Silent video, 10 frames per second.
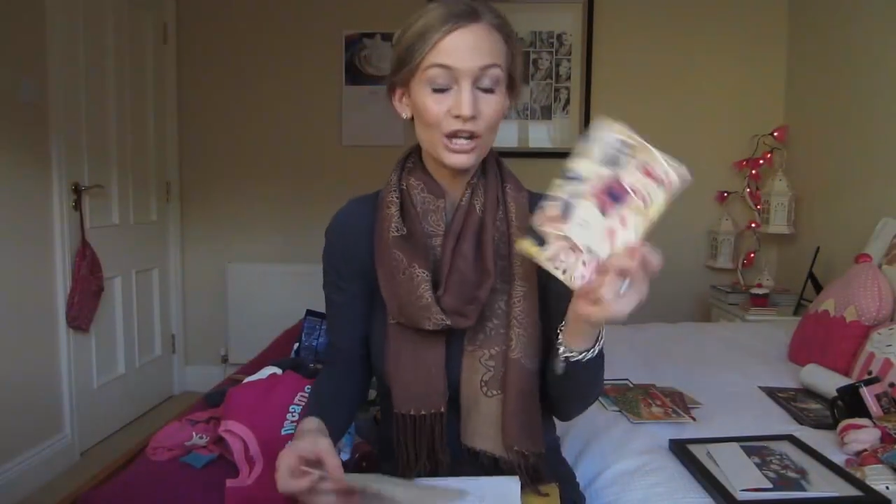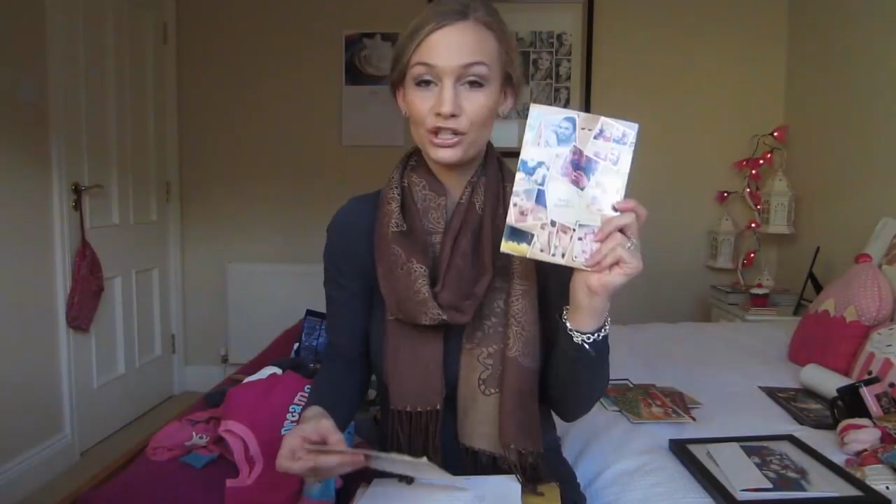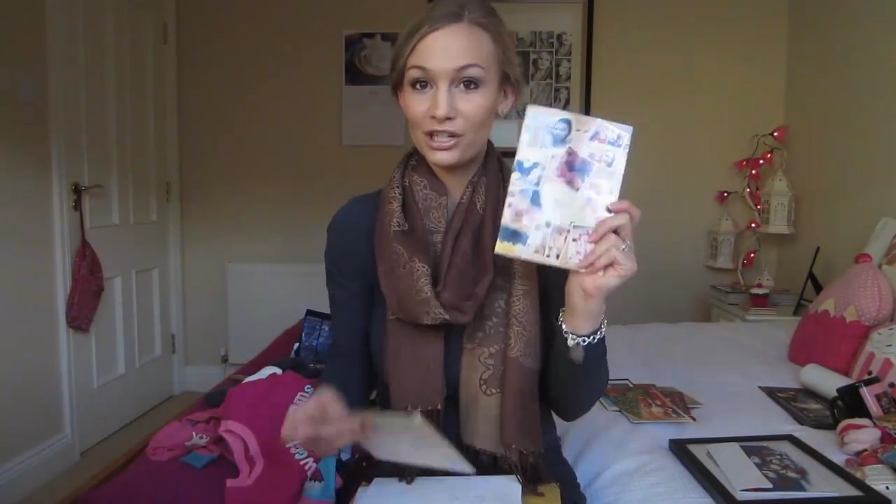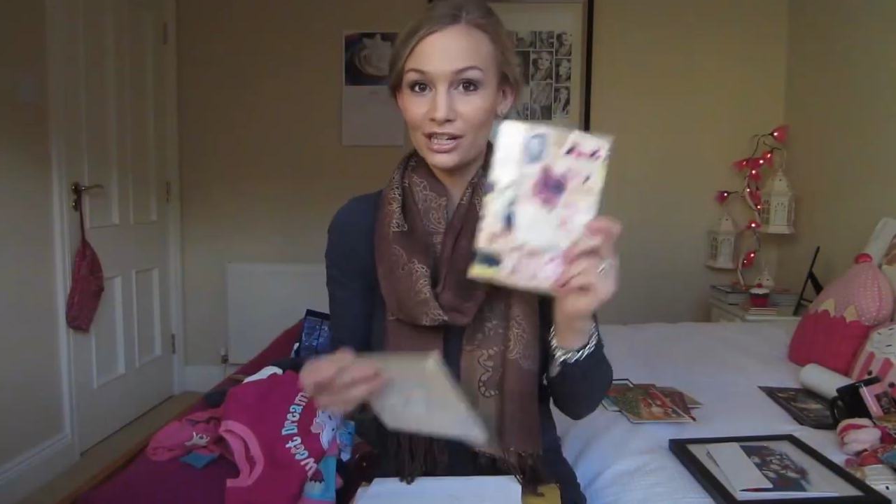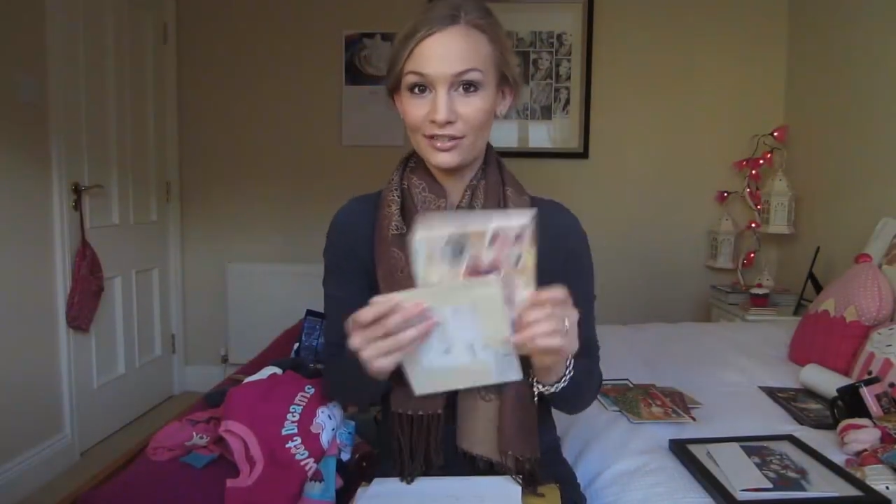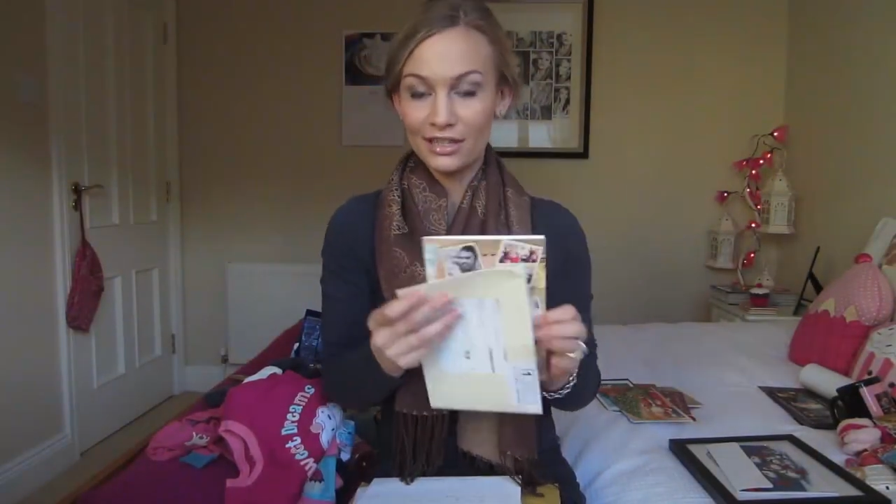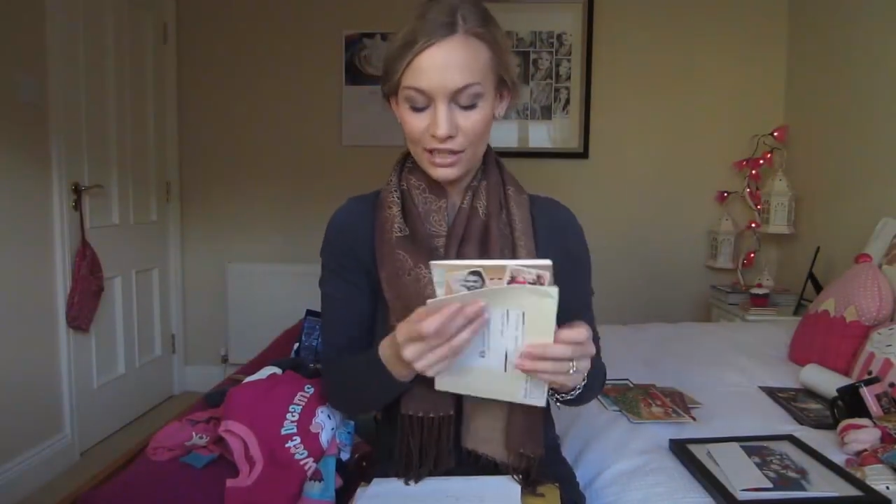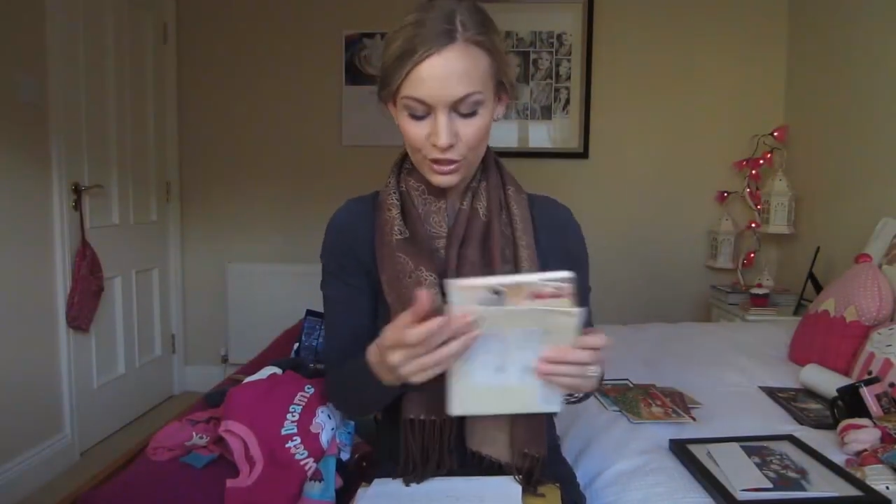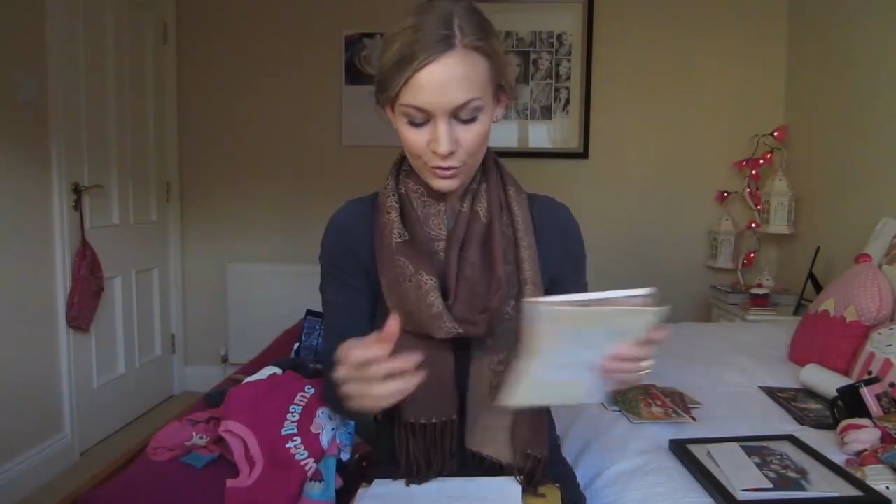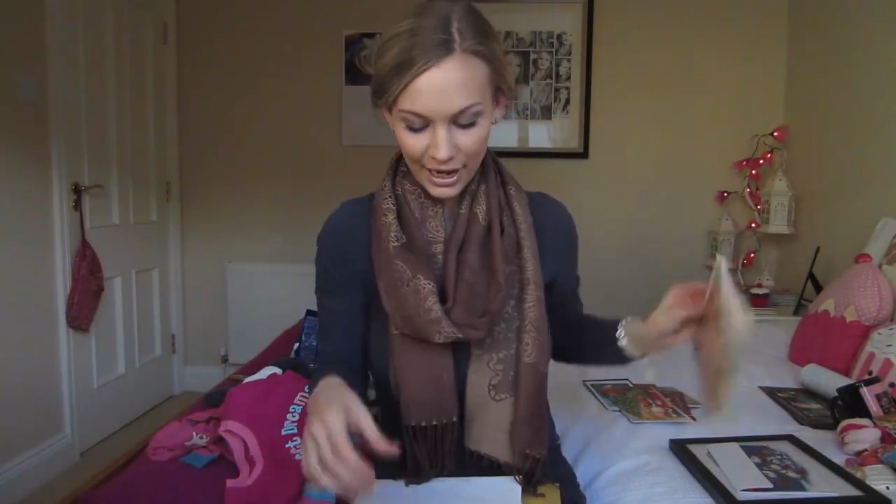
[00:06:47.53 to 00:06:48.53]
she lives in
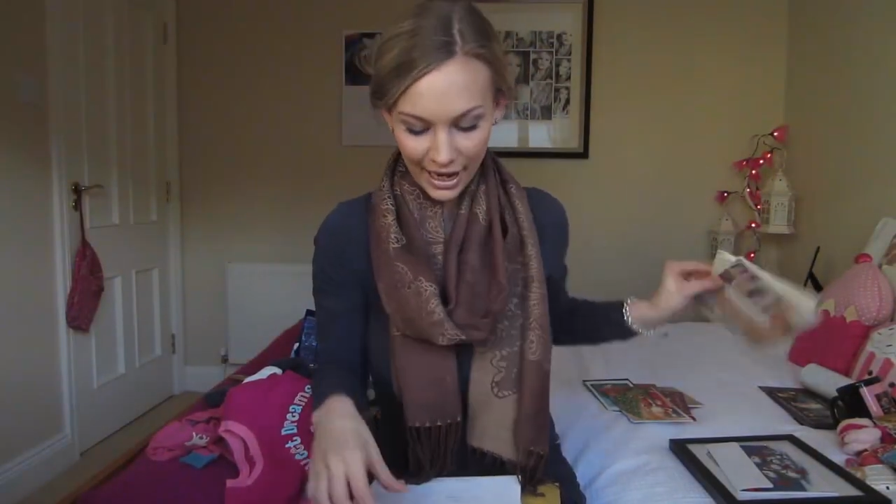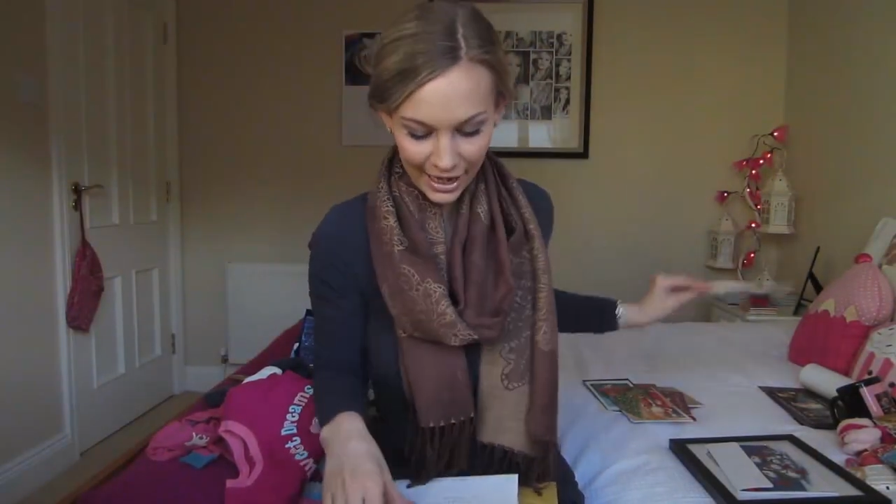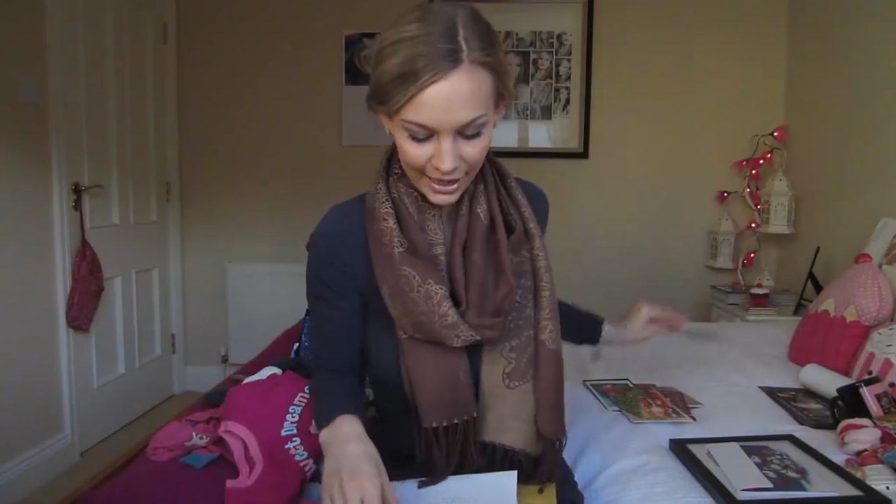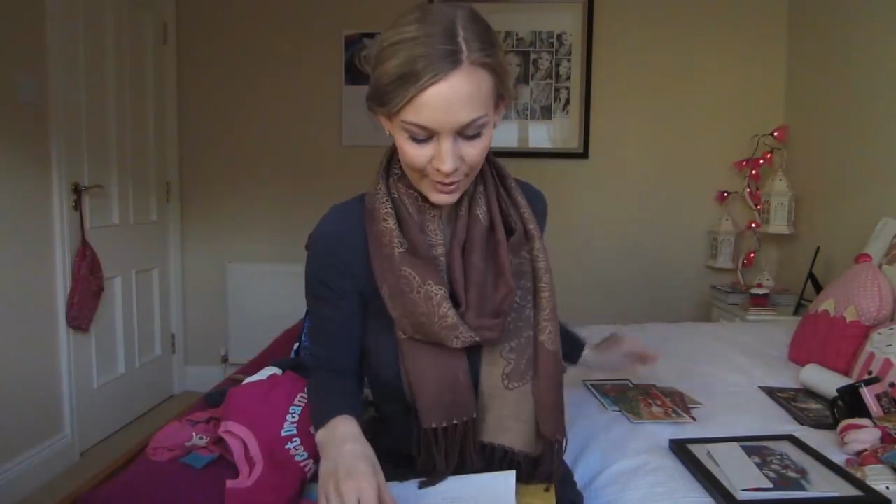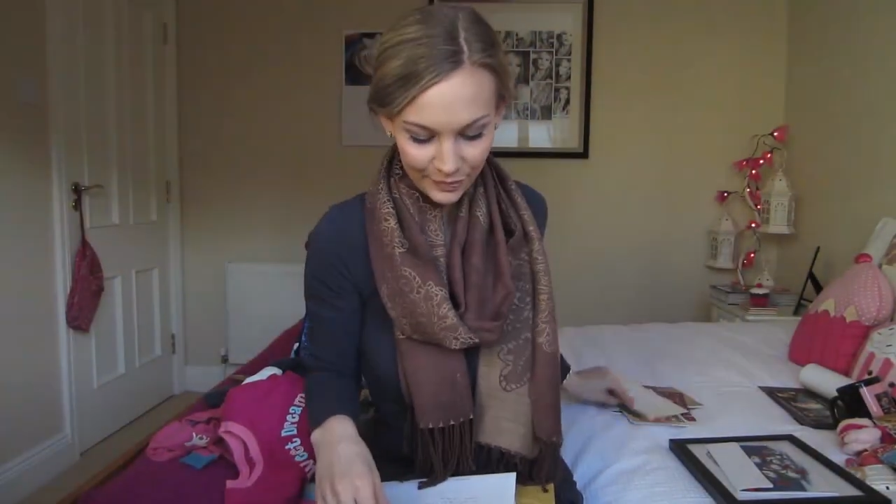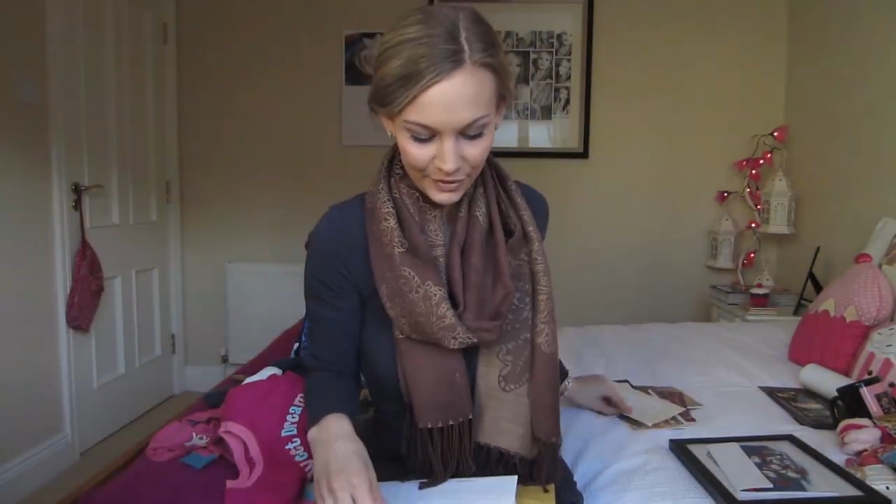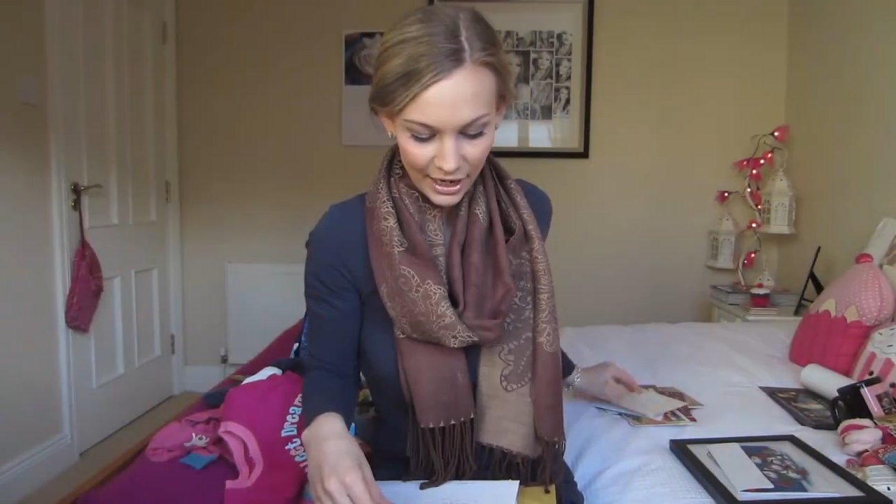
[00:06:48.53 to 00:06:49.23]
the UK